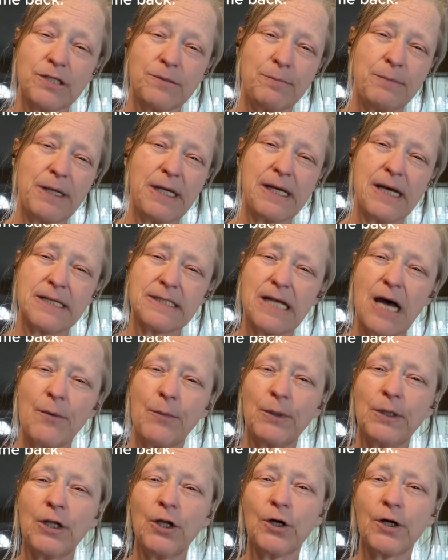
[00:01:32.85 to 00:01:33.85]
because I
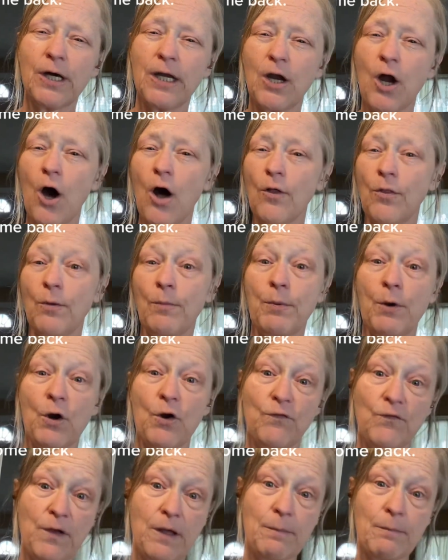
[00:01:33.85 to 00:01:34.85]
would look at all the perfect